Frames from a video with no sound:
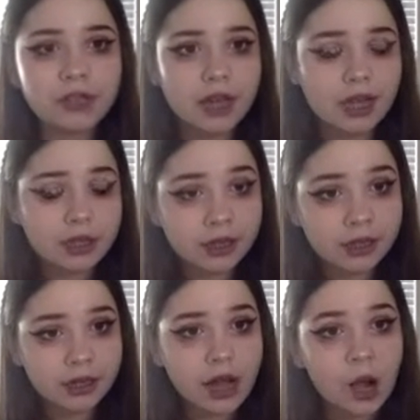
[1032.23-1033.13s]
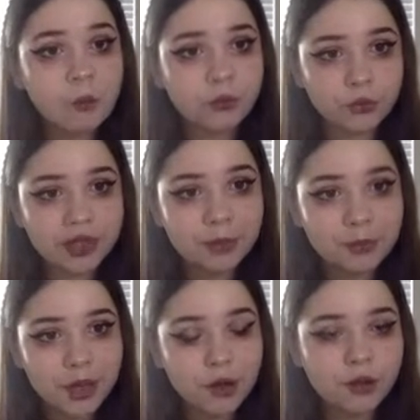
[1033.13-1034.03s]
that it can help
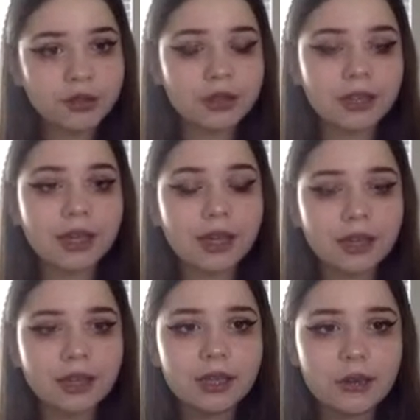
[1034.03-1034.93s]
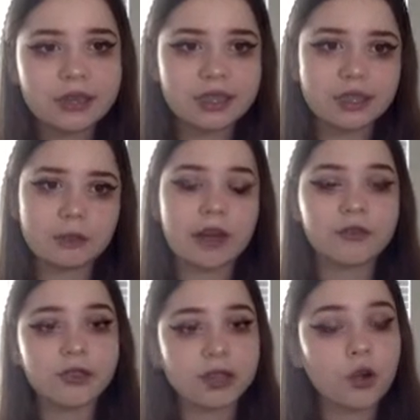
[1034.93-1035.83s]
rebuild the ecosystem
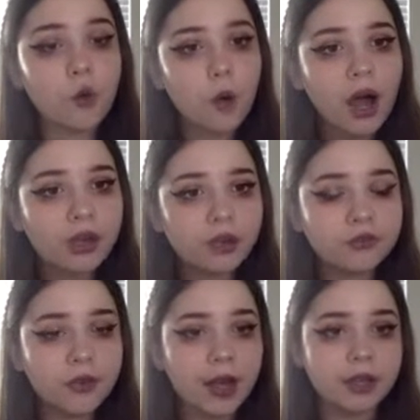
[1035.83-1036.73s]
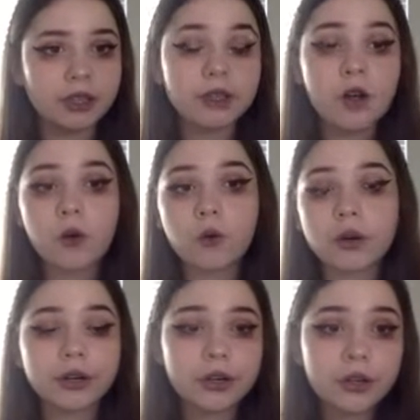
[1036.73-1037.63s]
after like a wildfire or
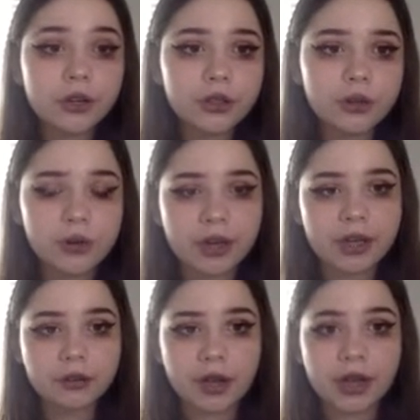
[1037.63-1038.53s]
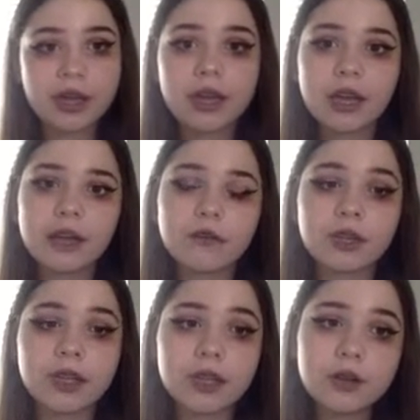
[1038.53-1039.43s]
an earthquake, right? If an
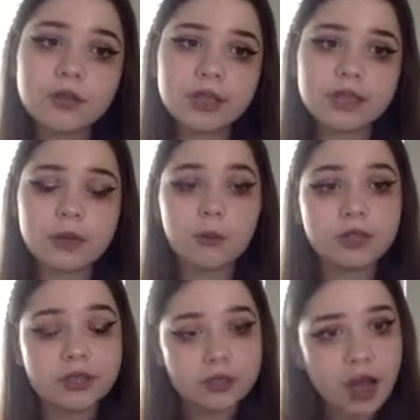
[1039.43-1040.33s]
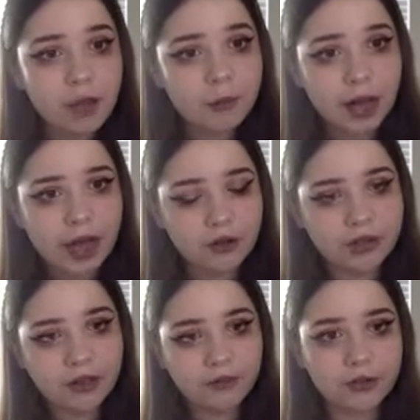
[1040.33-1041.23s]
ecosystem was not
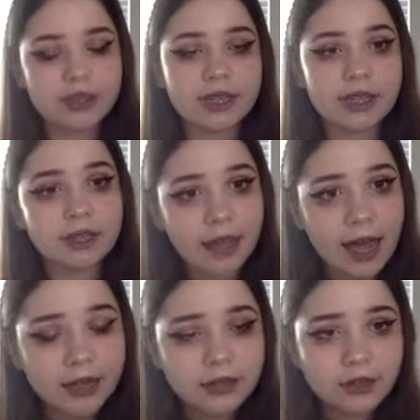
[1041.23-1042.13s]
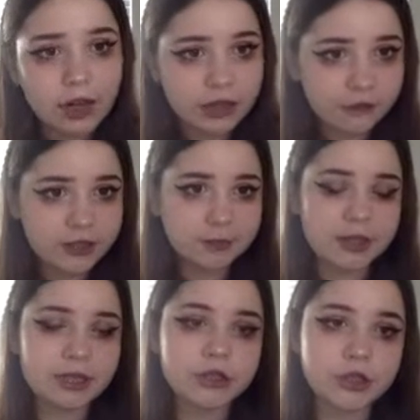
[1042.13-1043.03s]
biodiverse and lacked a lot of
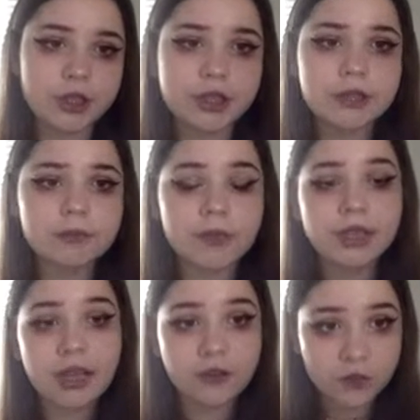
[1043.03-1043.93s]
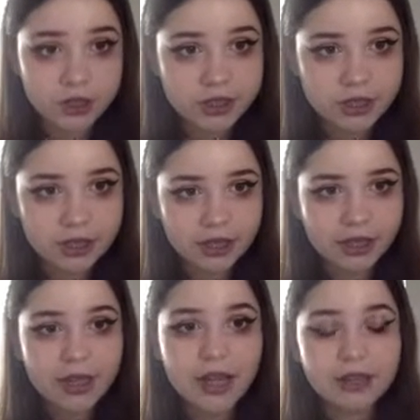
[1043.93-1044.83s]
species and diversity,
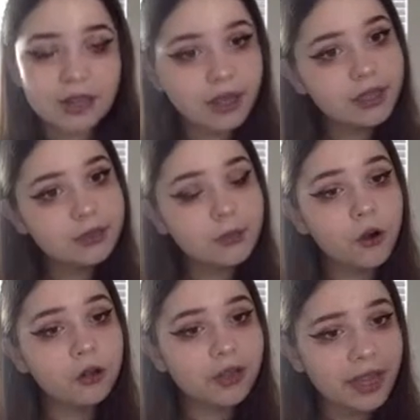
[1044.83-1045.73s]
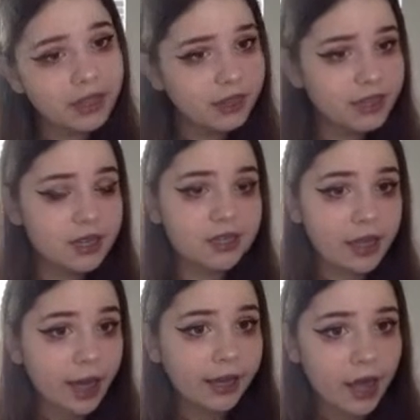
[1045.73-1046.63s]
then it's more likely to
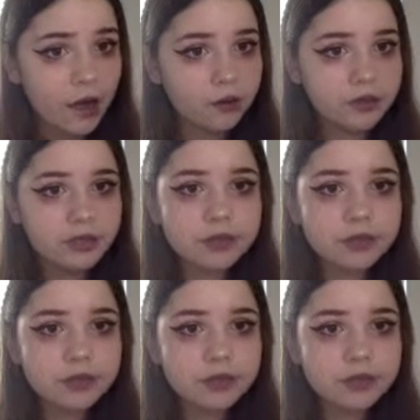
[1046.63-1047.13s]
die out